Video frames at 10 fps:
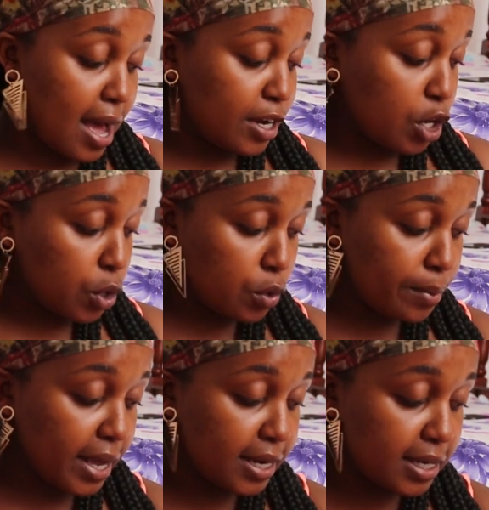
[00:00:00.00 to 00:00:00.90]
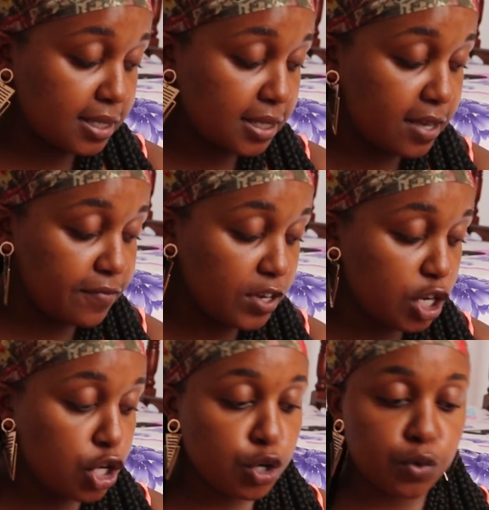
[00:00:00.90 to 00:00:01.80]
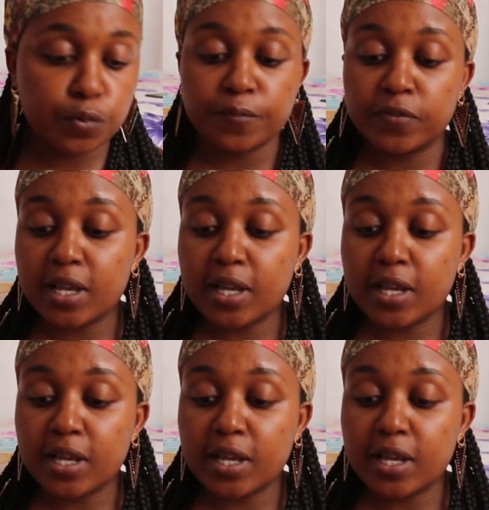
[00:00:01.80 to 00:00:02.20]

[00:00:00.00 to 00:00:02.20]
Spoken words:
at home and it's given you,